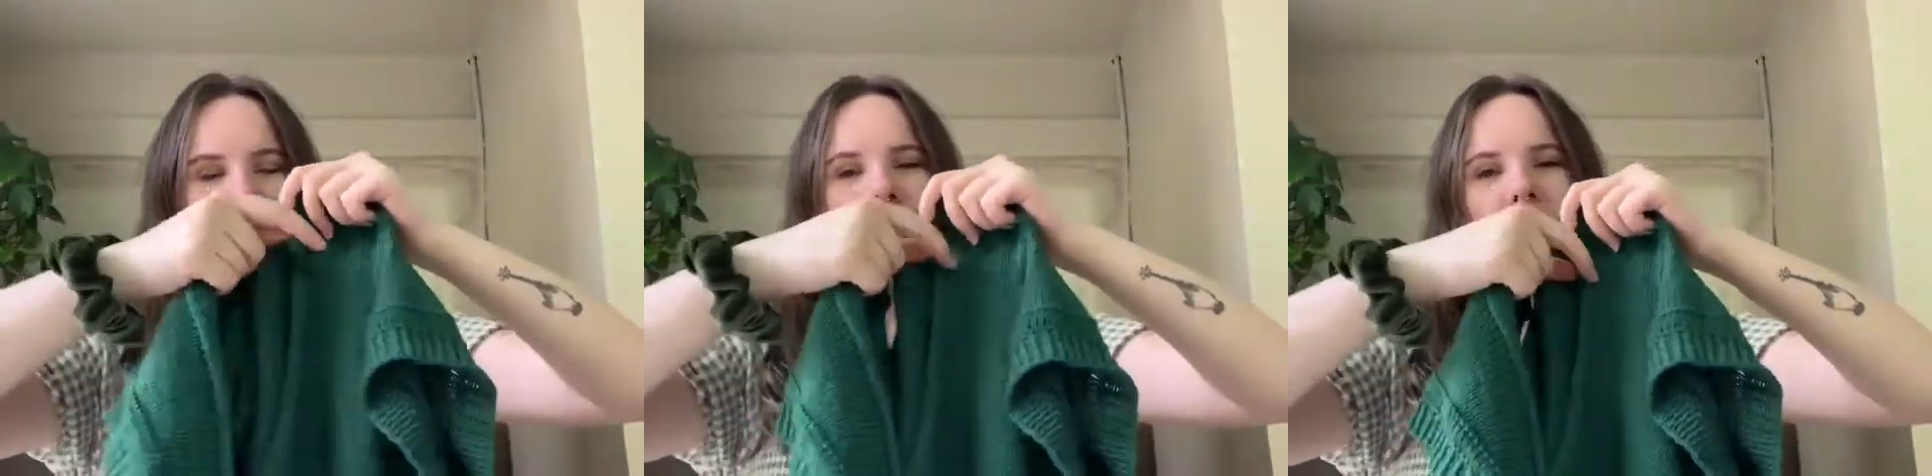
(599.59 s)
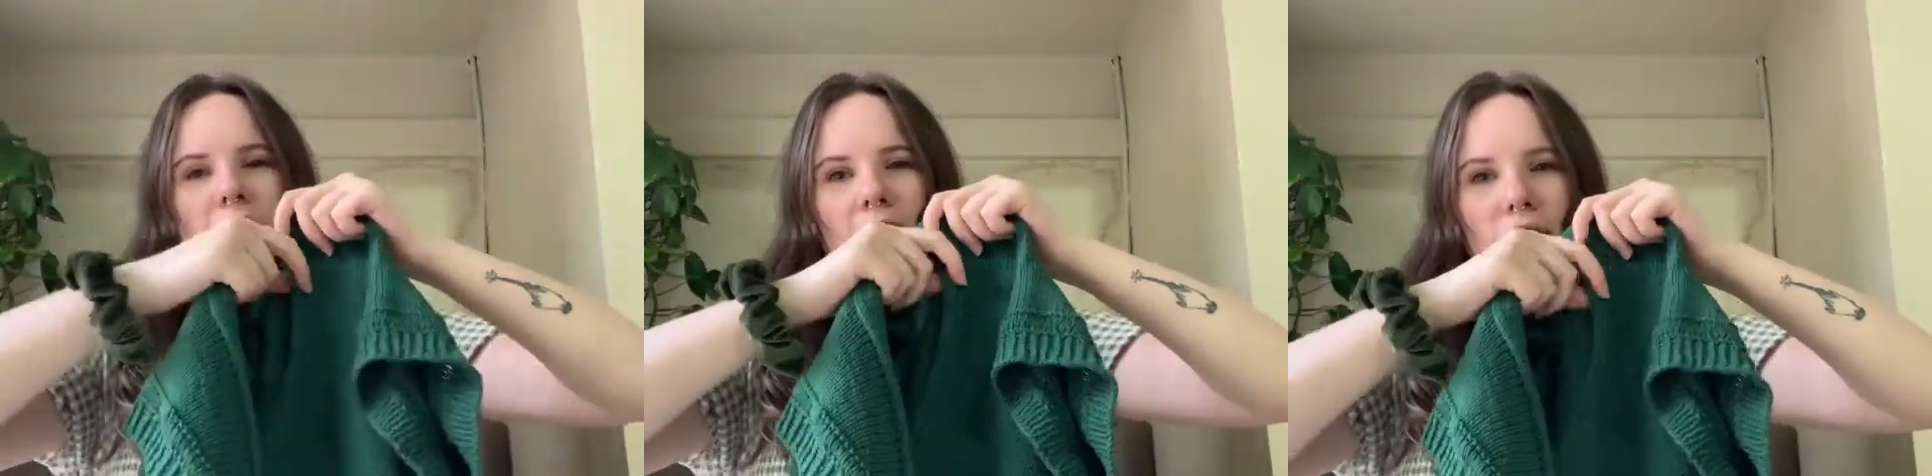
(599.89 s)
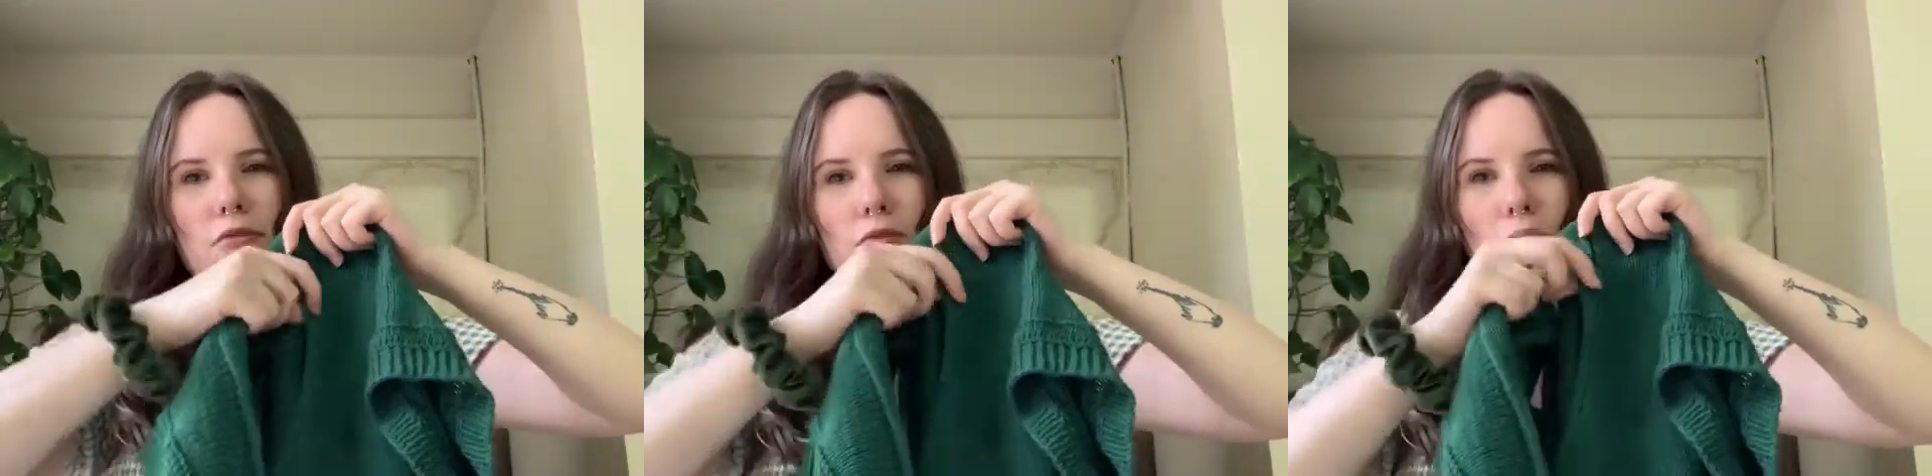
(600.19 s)
It does kind
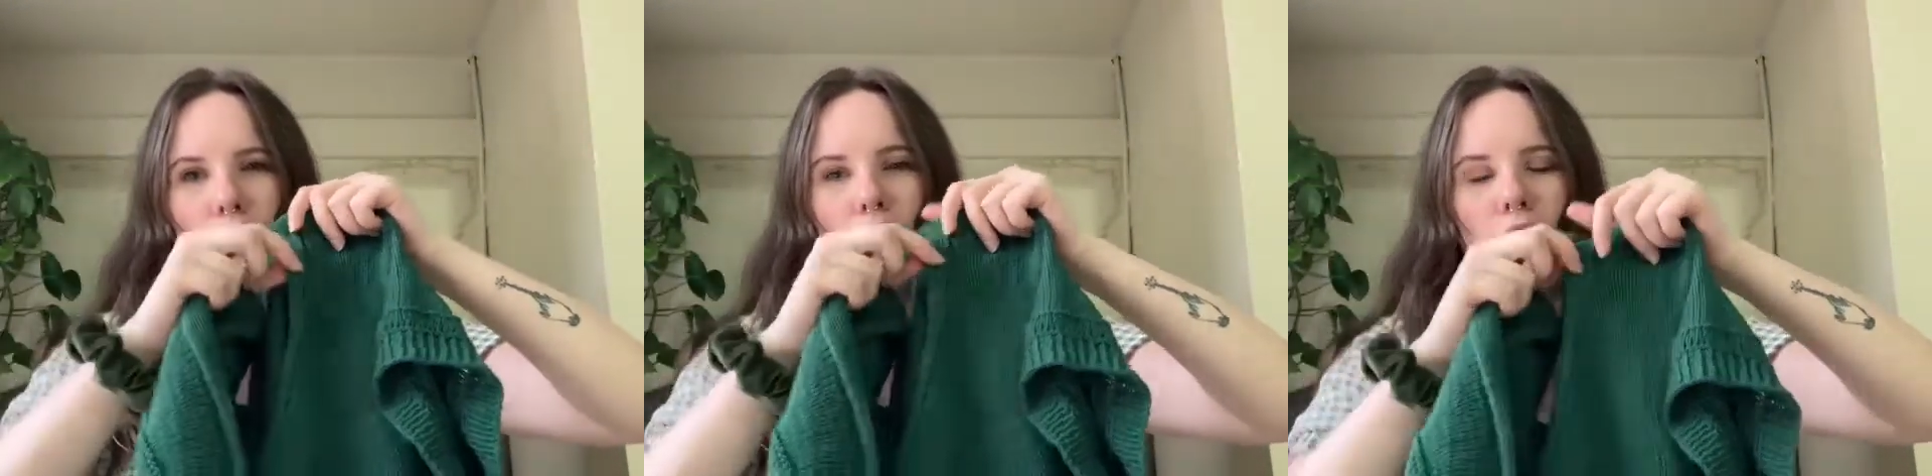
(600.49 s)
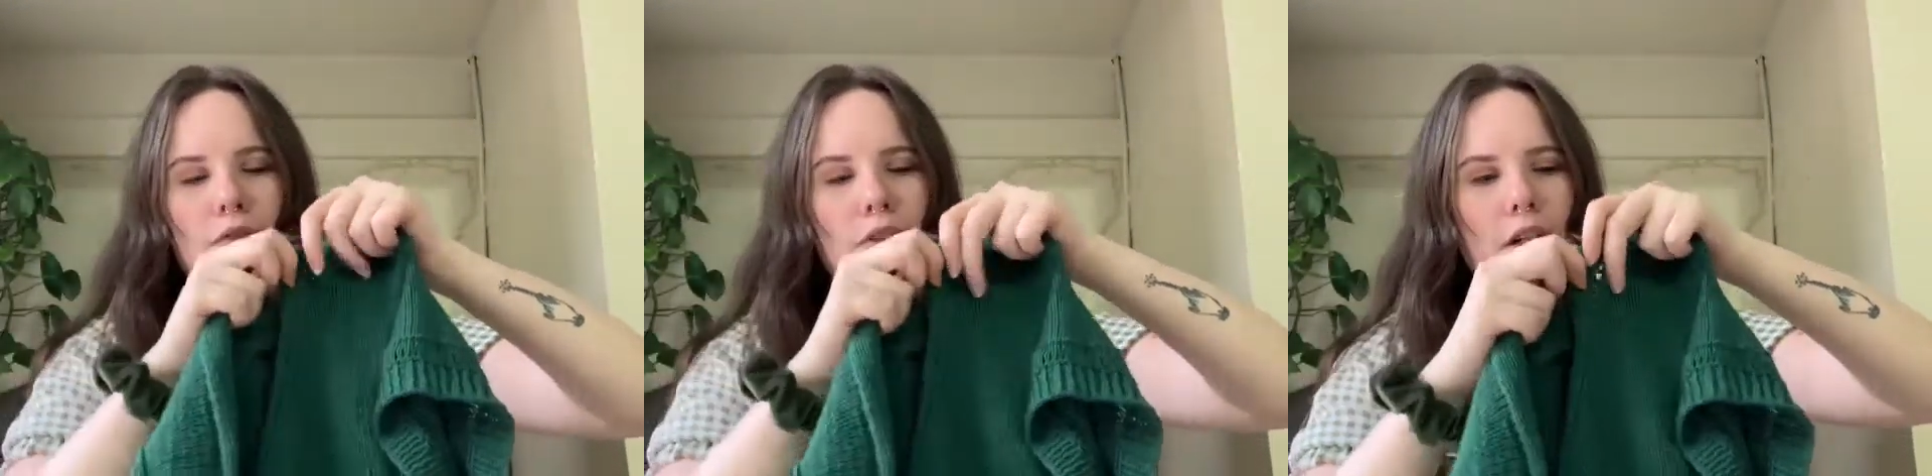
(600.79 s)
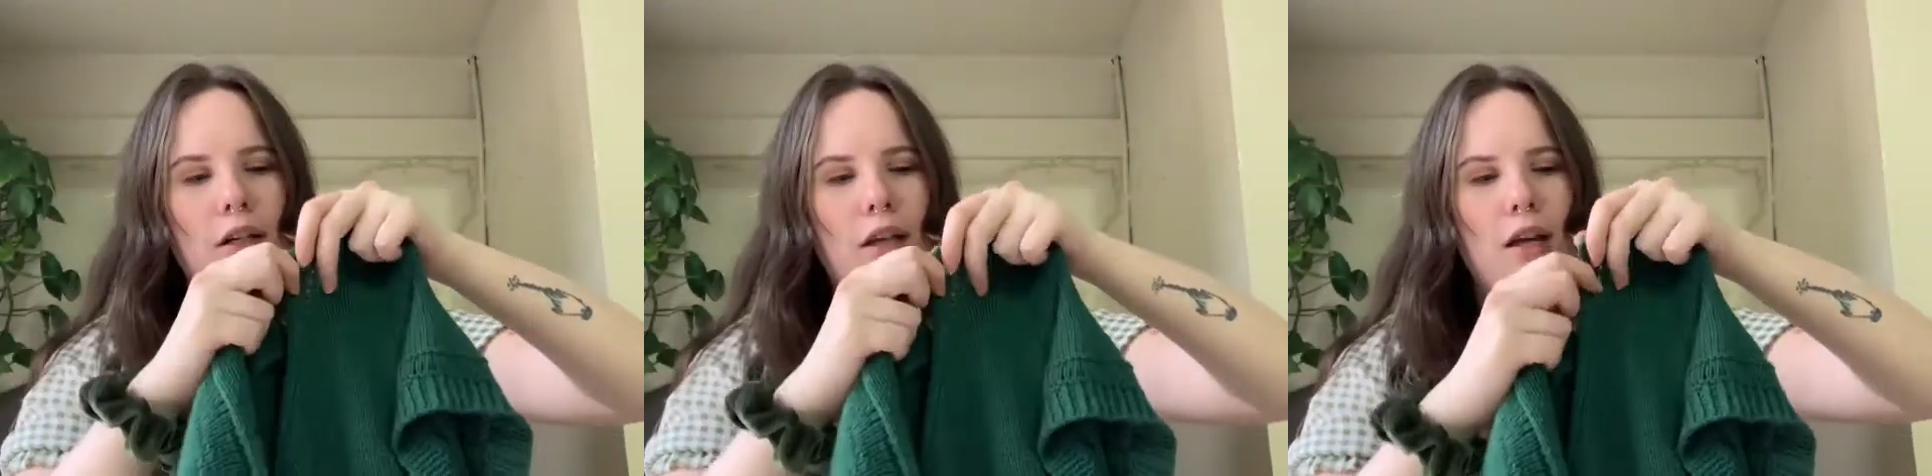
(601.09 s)
of roll
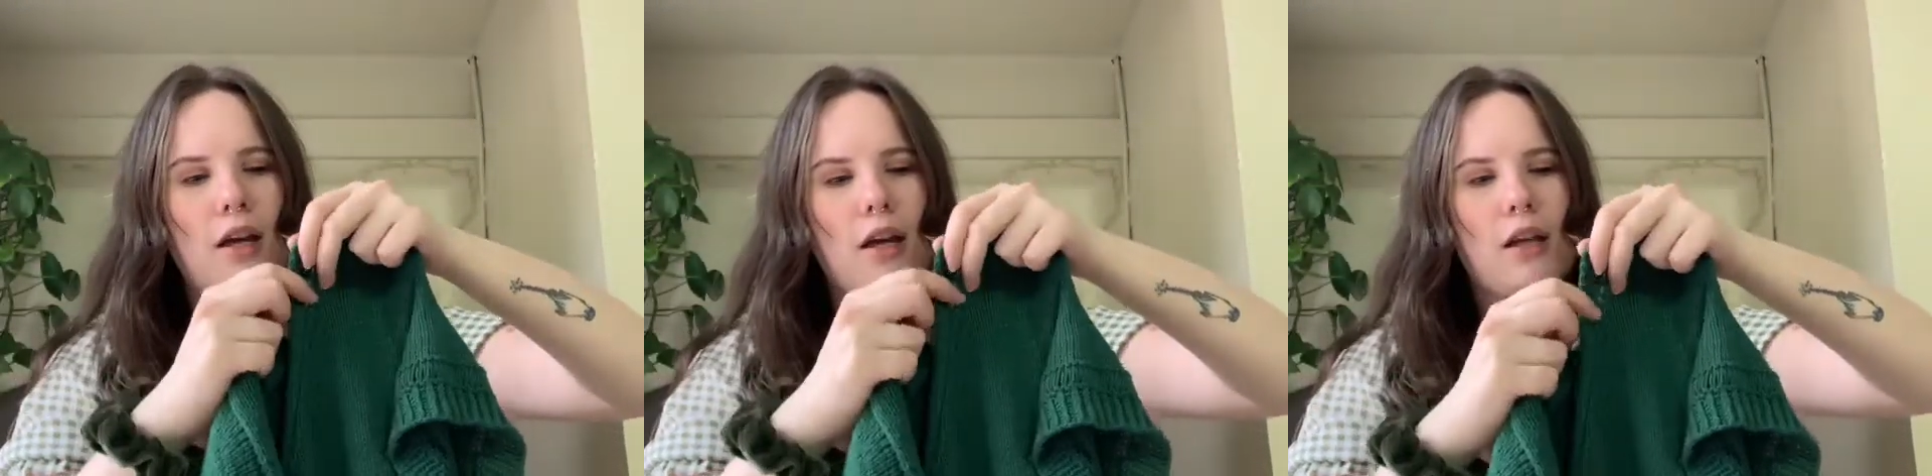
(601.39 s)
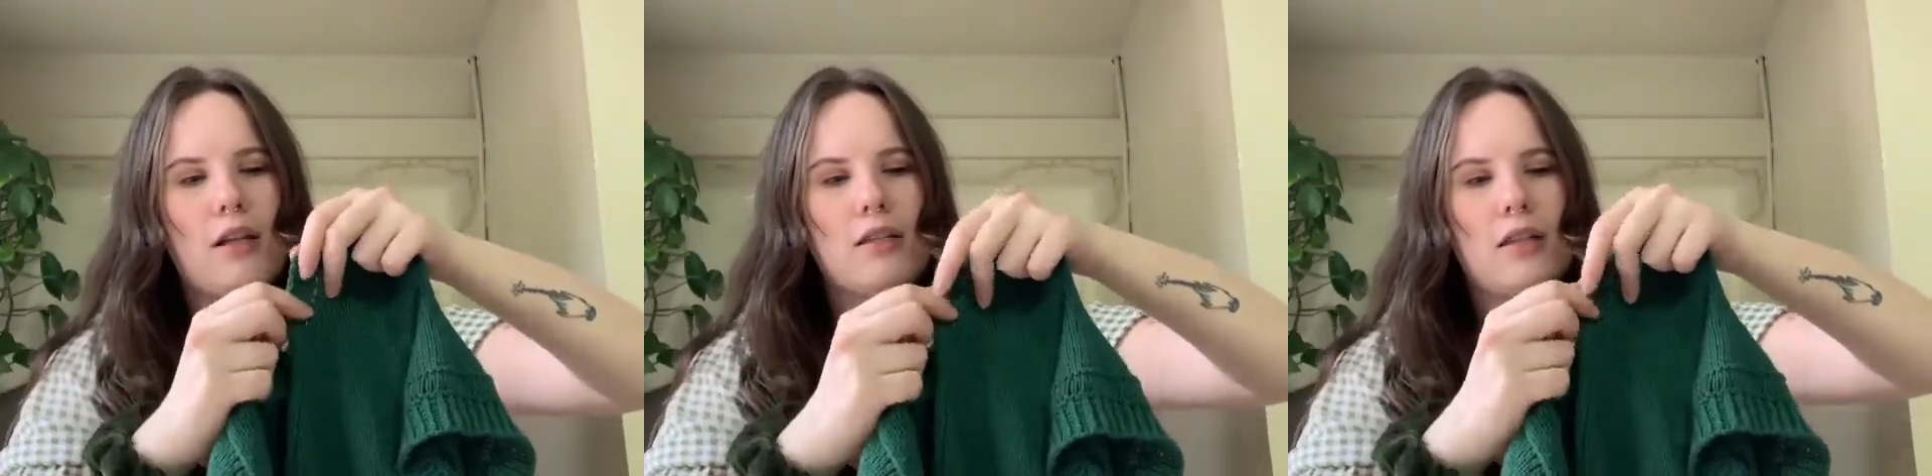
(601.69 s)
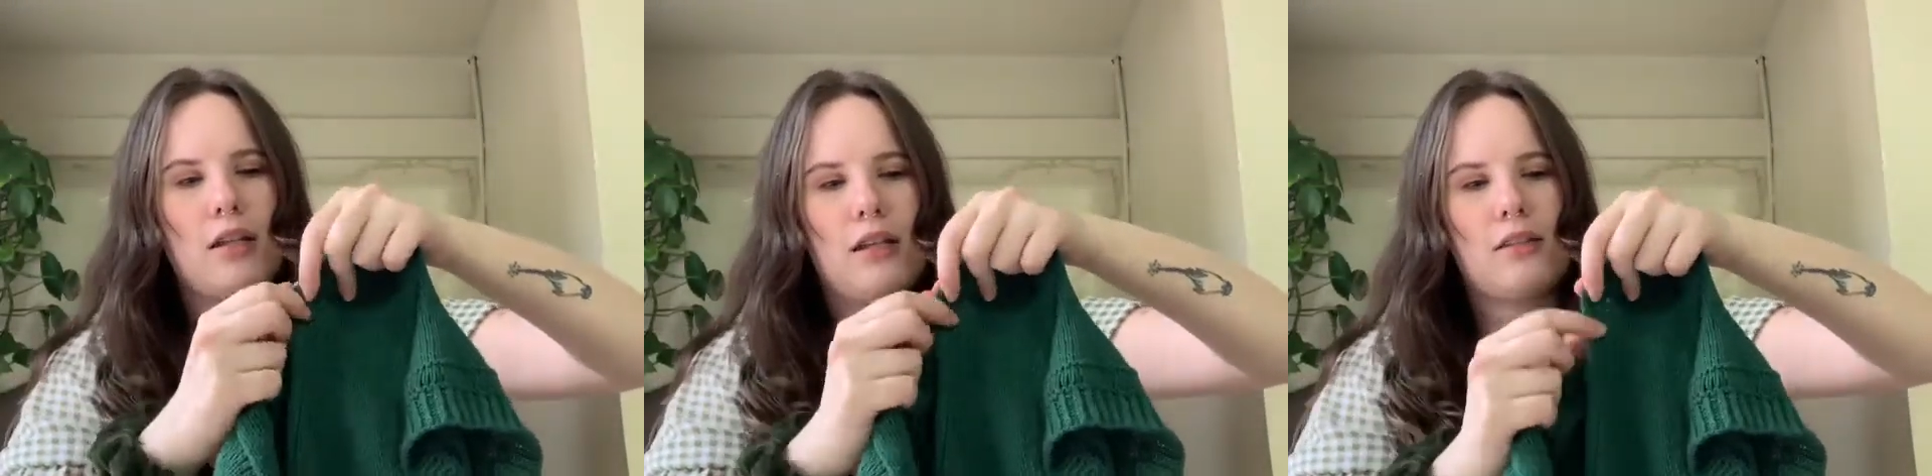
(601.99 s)
over because
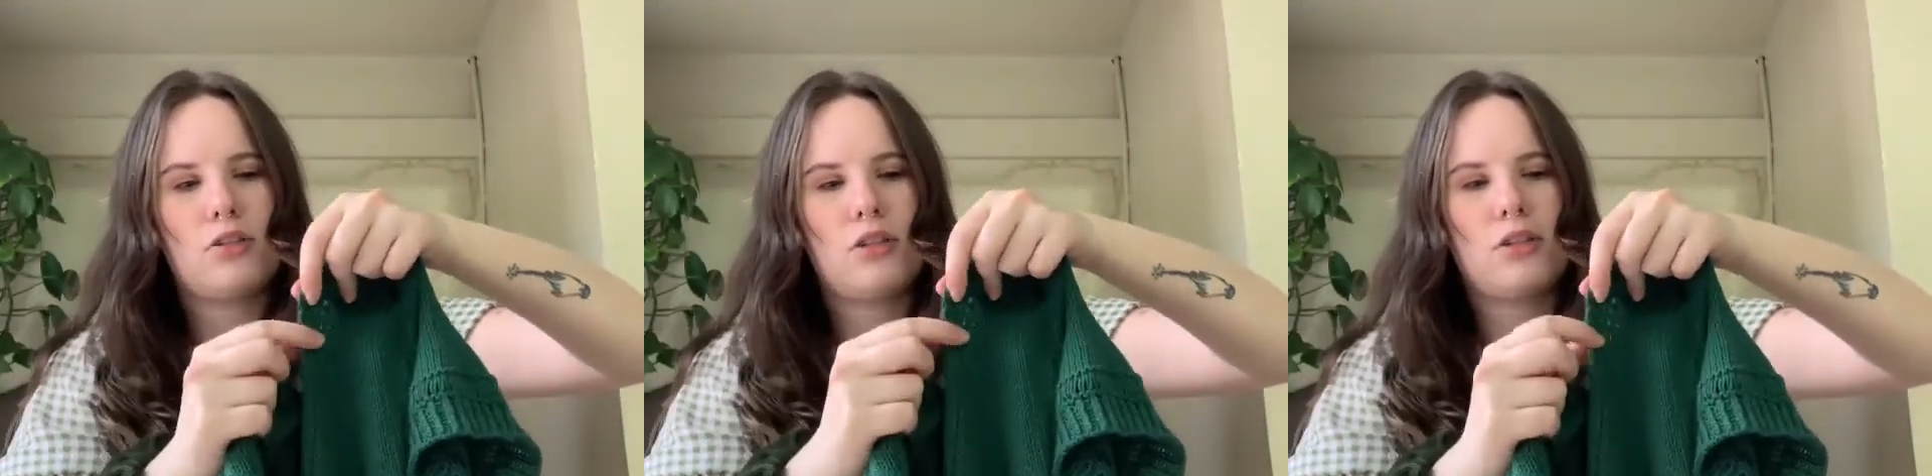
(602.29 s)
it is just